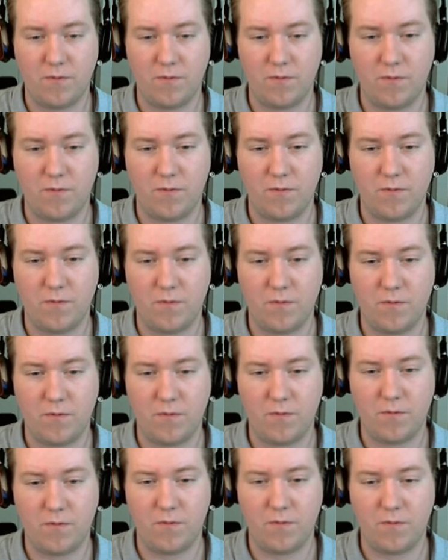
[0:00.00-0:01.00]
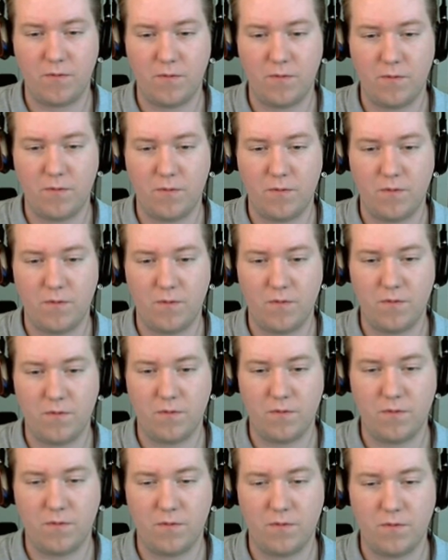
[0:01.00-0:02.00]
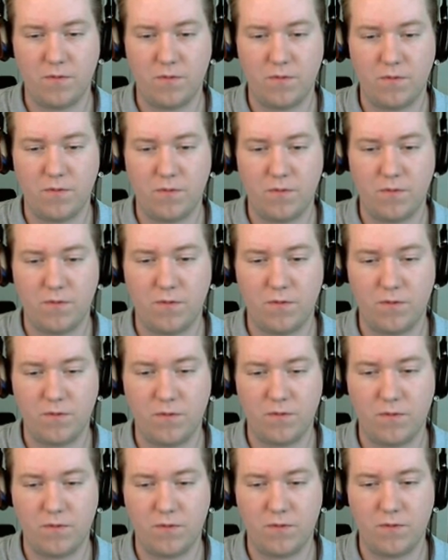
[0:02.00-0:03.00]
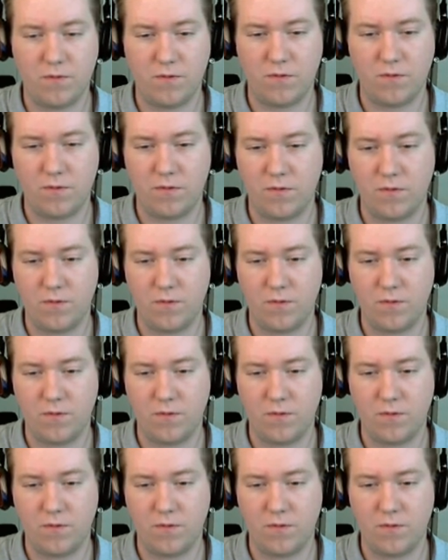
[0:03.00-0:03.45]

(no one is talking)